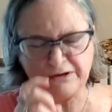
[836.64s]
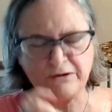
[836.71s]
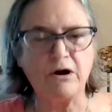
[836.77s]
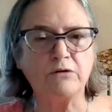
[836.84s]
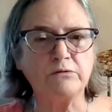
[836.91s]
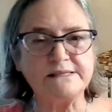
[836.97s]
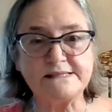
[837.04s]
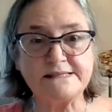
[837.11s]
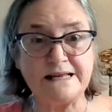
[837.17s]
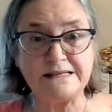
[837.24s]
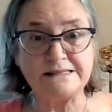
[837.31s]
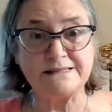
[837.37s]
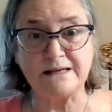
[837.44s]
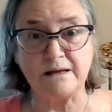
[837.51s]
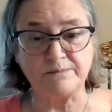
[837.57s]
you always
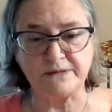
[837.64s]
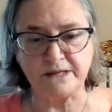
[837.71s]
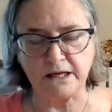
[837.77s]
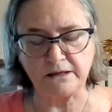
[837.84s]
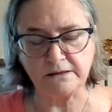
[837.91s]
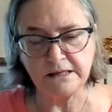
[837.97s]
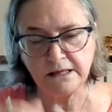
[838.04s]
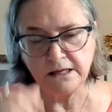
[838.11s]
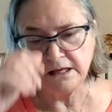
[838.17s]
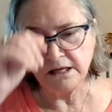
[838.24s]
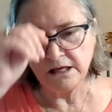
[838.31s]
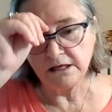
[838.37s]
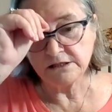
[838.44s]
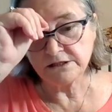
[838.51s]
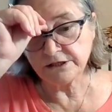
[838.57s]
need something.
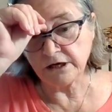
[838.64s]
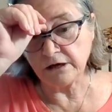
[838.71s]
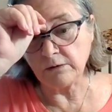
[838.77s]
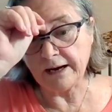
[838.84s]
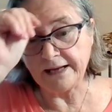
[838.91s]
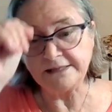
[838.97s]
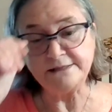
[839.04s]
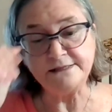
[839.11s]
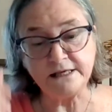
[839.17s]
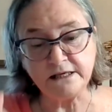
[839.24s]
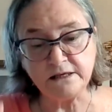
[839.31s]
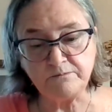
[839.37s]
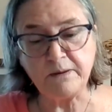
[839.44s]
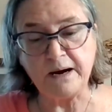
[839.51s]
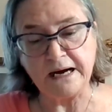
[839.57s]
So I
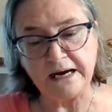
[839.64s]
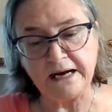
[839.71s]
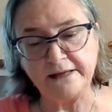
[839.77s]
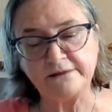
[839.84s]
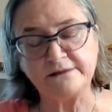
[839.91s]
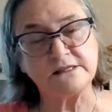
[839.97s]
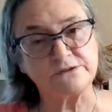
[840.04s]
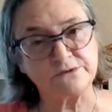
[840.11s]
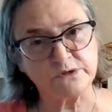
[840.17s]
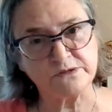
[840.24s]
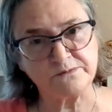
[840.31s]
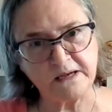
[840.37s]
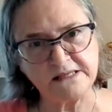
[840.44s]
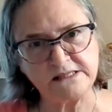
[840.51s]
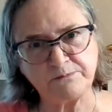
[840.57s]
did buy, this
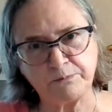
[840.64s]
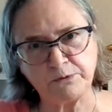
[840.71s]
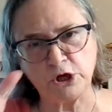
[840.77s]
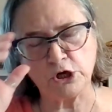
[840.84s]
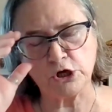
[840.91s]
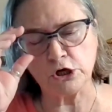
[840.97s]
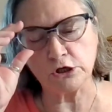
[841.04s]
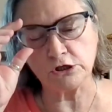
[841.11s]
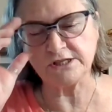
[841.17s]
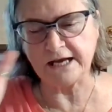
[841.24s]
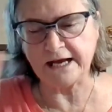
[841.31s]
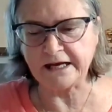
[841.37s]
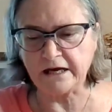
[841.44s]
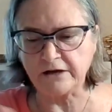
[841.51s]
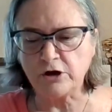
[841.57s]
was my
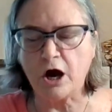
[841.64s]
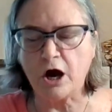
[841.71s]
splurge. I